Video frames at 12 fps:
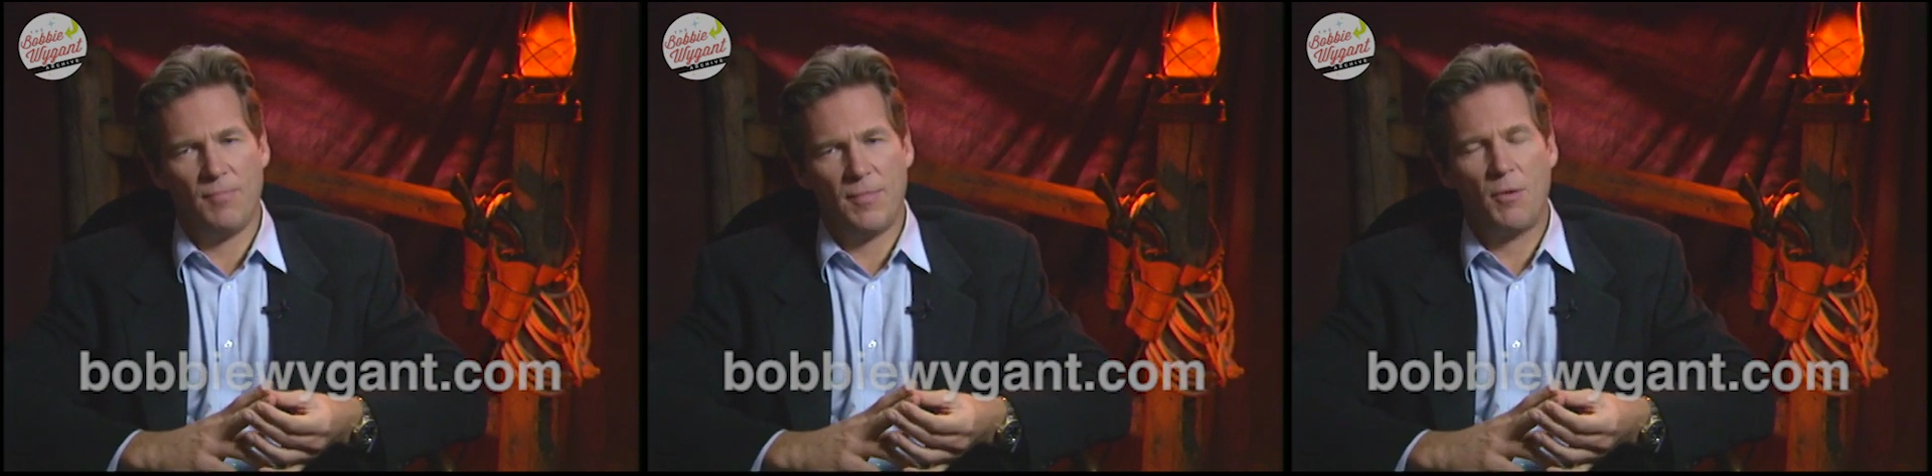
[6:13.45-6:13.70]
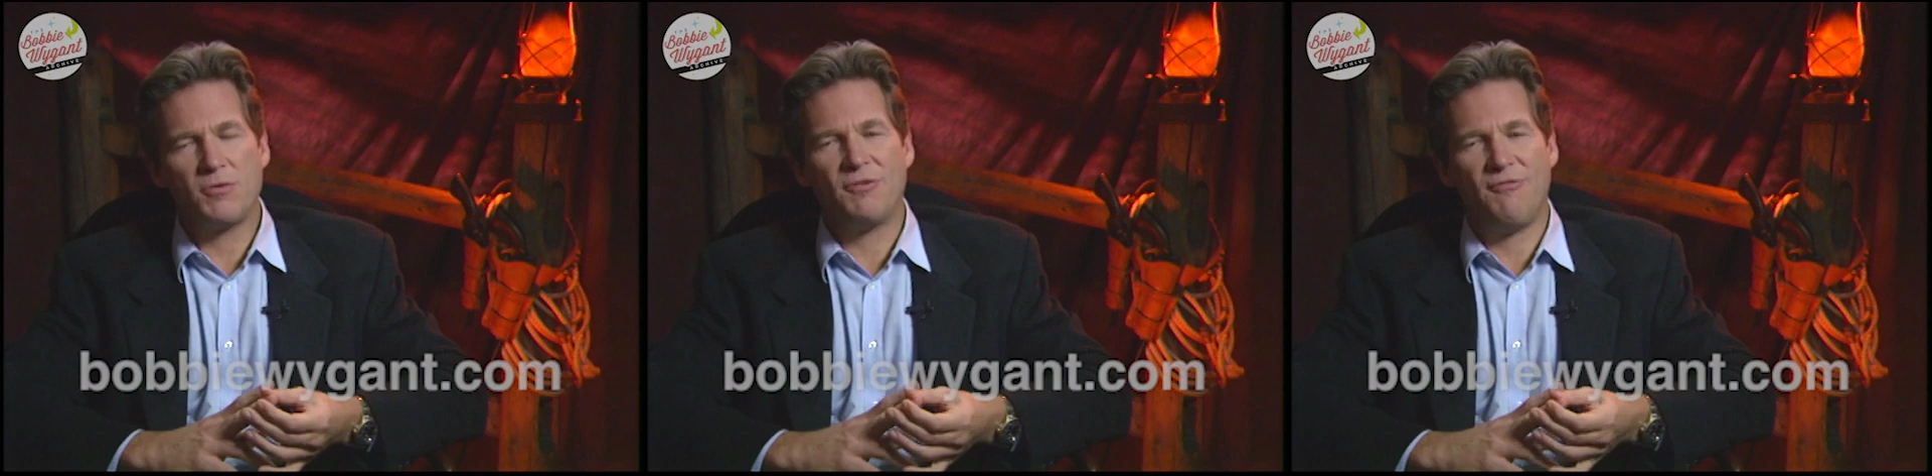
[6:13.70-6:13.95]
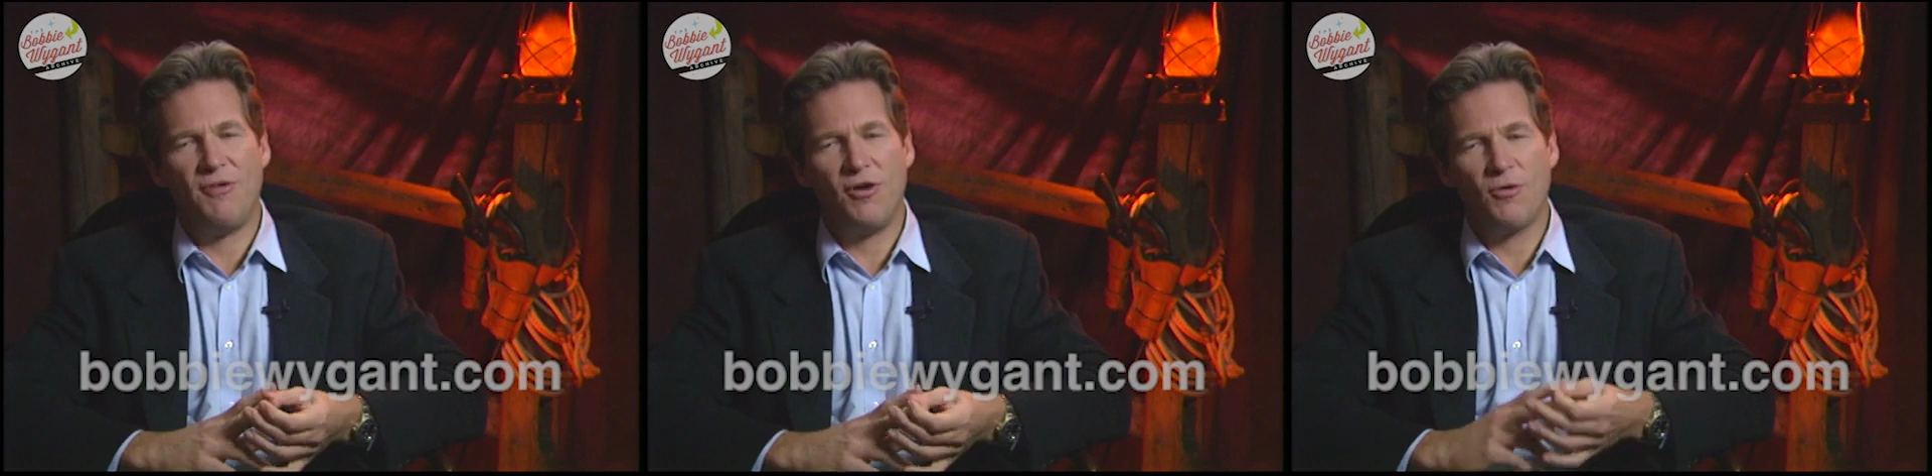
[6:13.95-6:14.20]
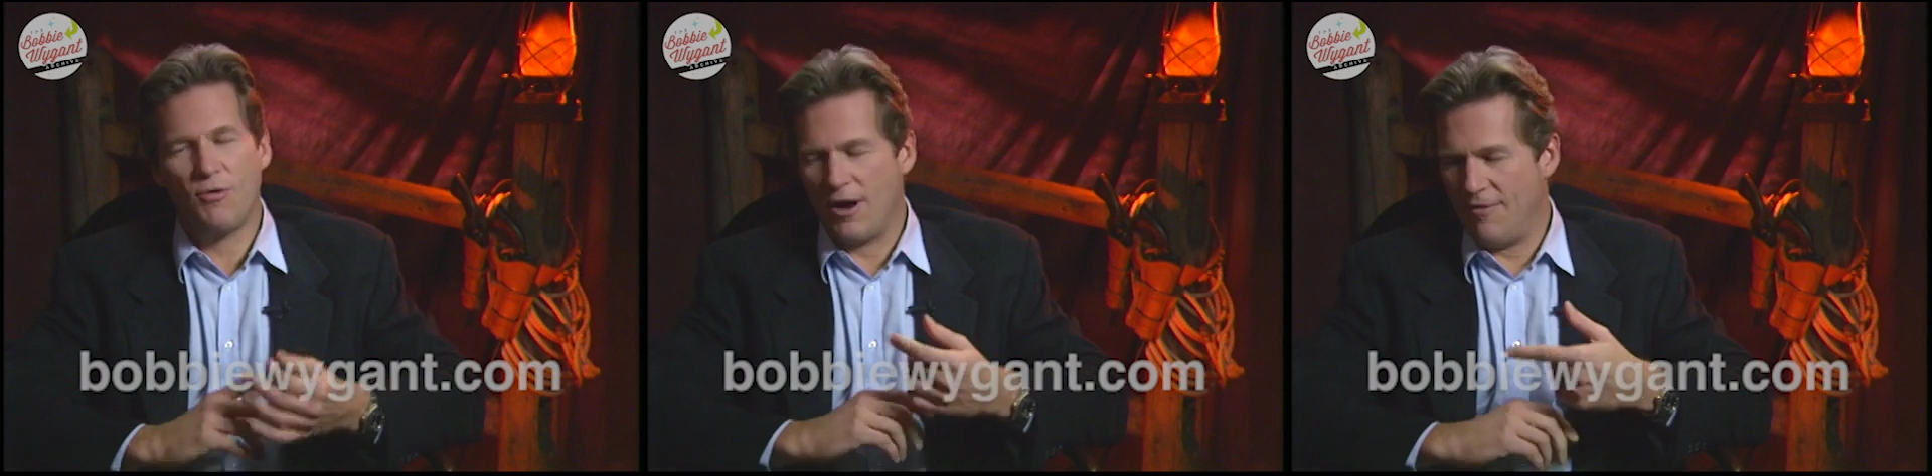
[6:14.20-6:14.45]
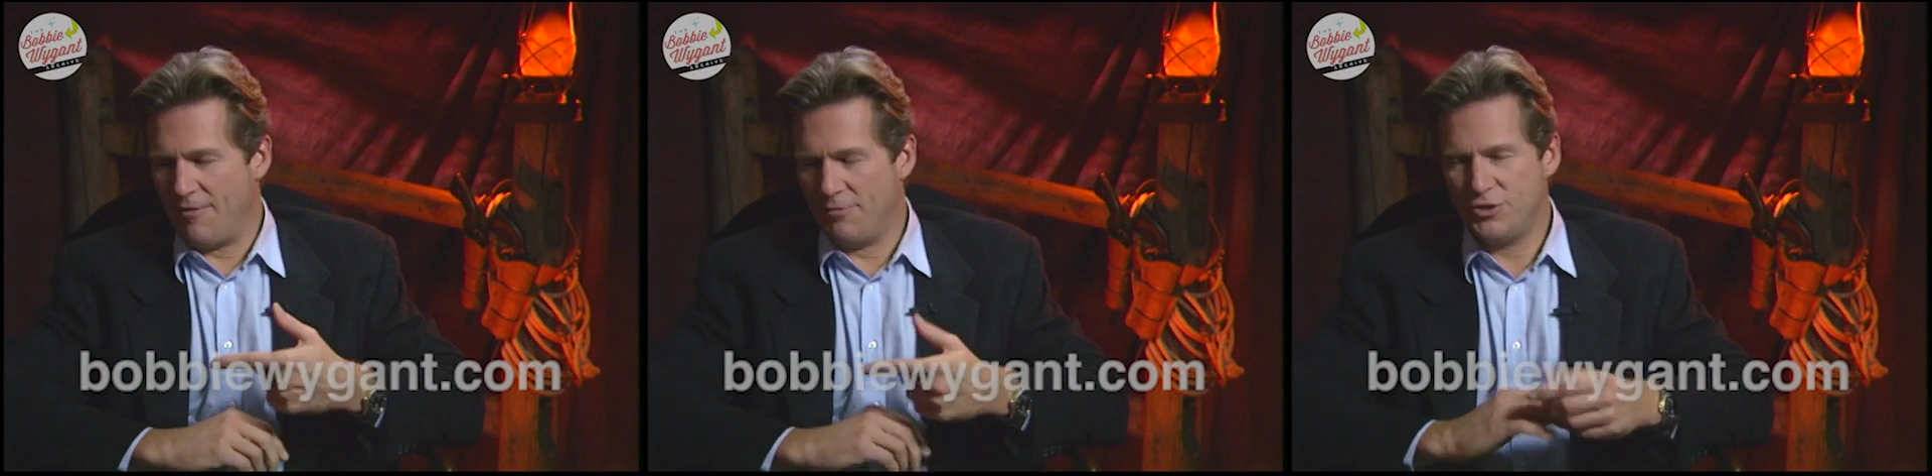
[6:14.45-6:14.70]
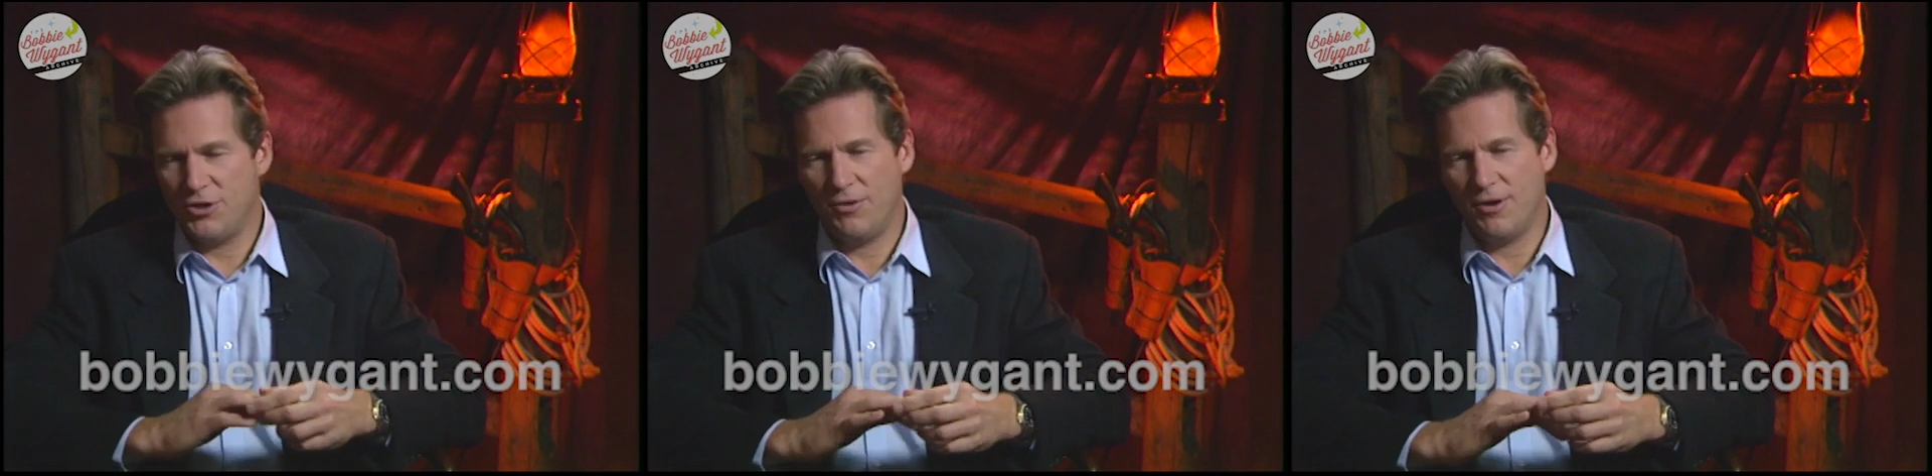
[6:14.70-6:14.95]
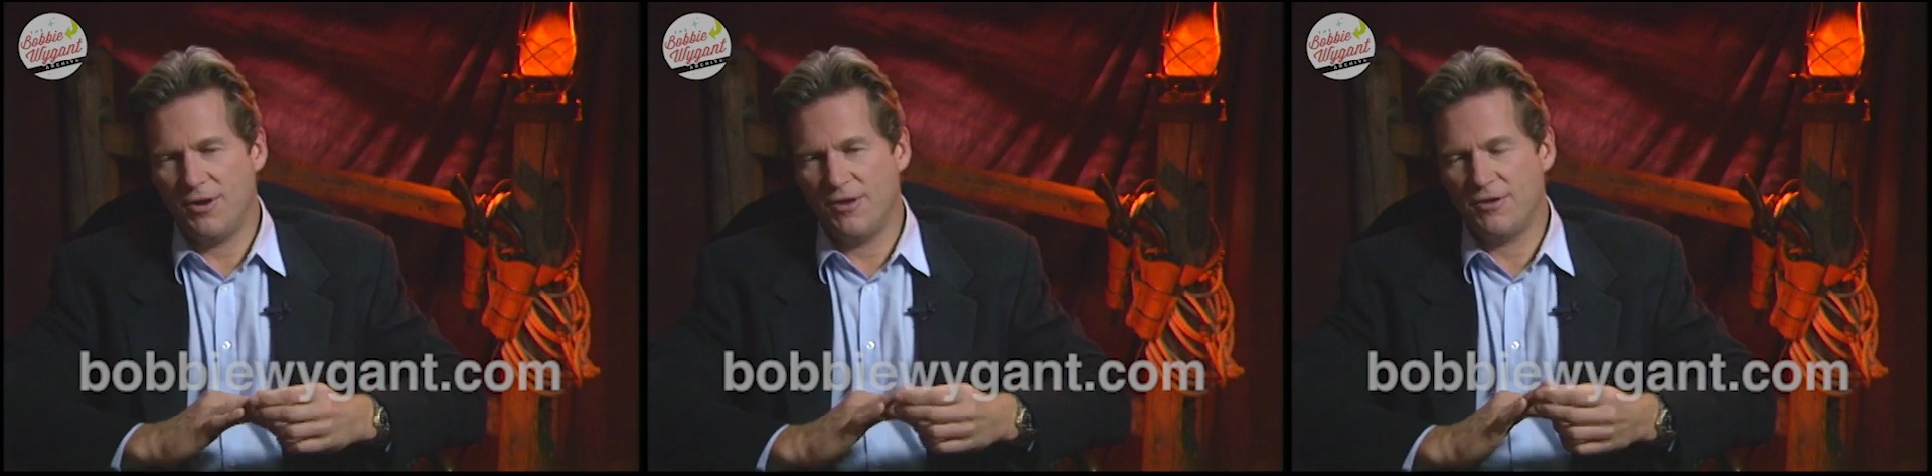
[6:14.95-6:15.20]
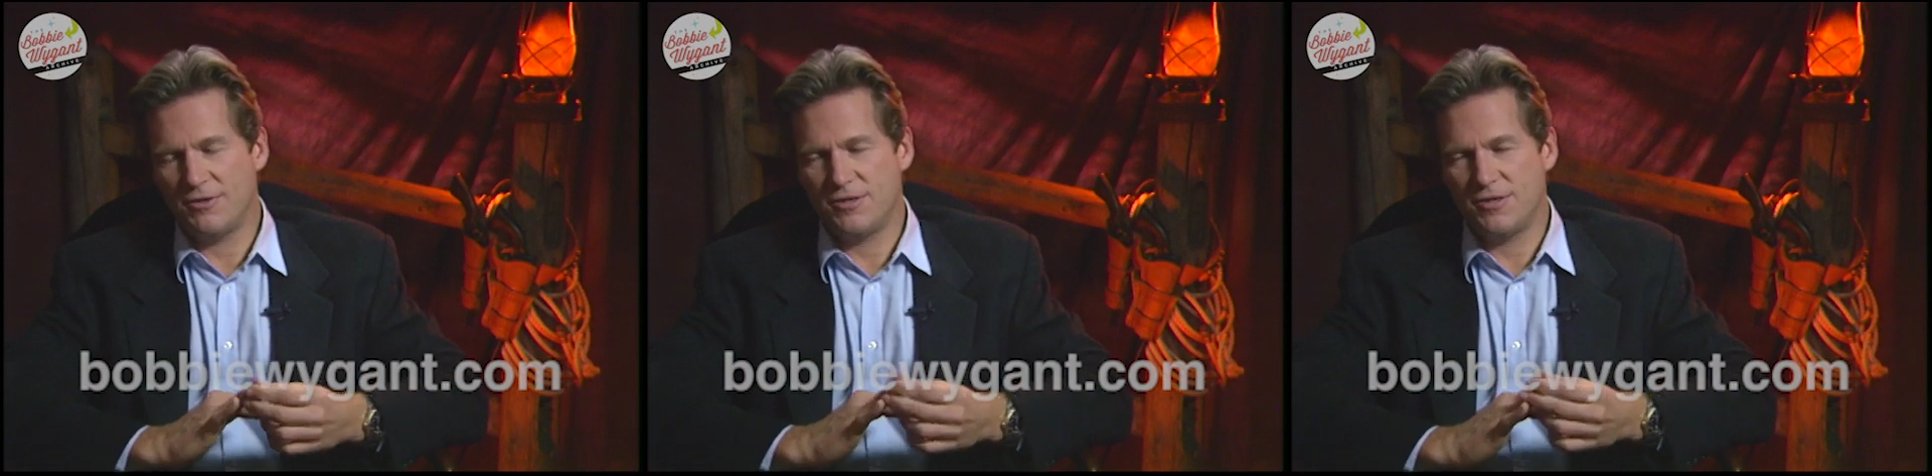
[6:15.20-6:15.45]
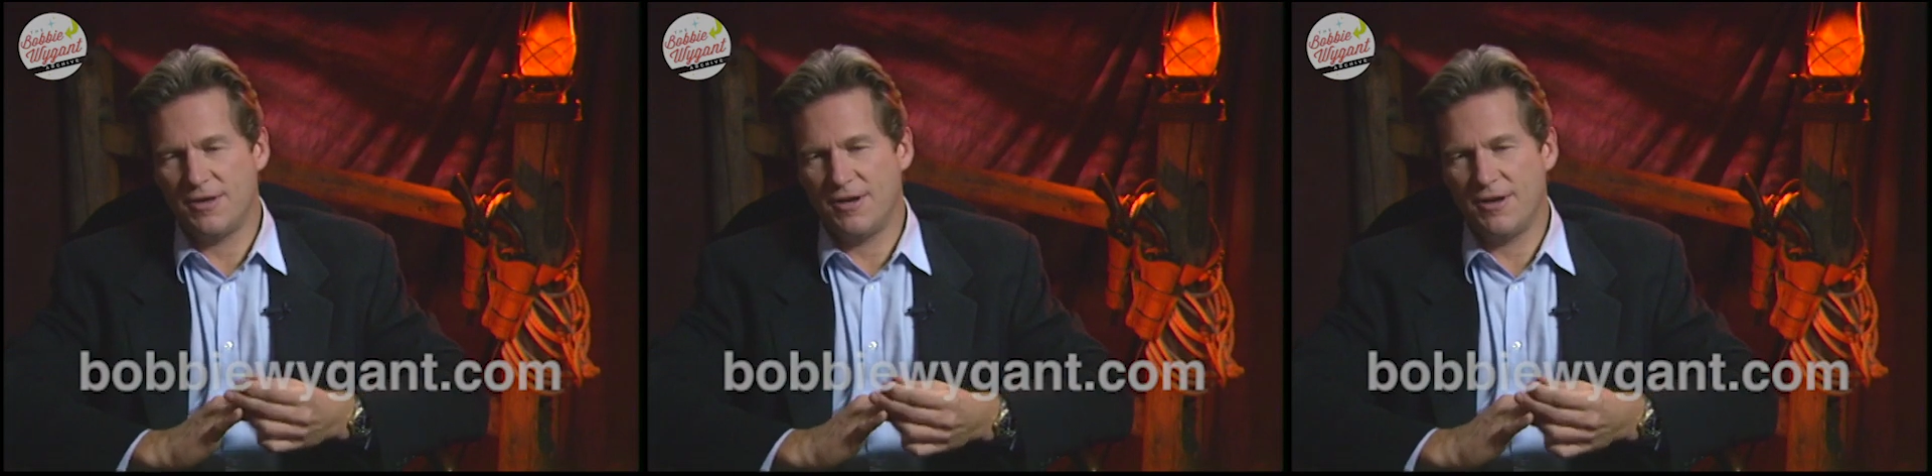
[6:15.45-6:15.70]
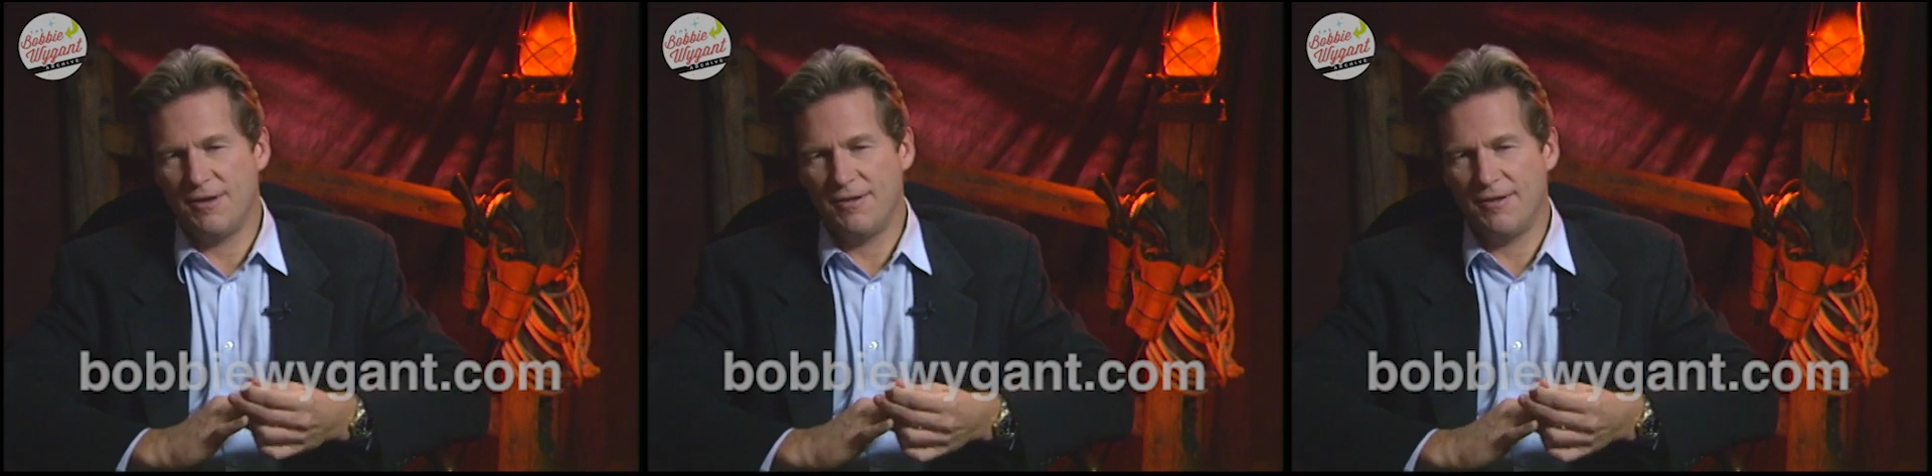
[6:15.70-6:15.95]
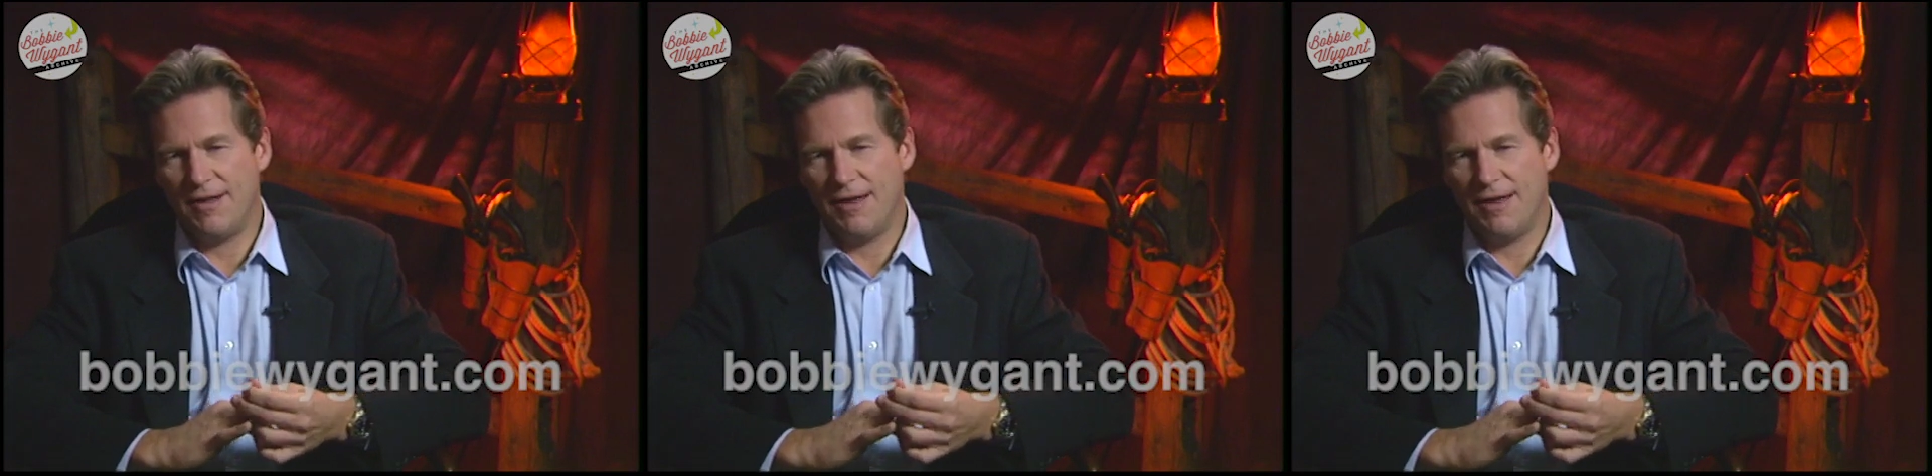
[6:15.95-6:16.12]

there was a photograph. I was showing you those uh,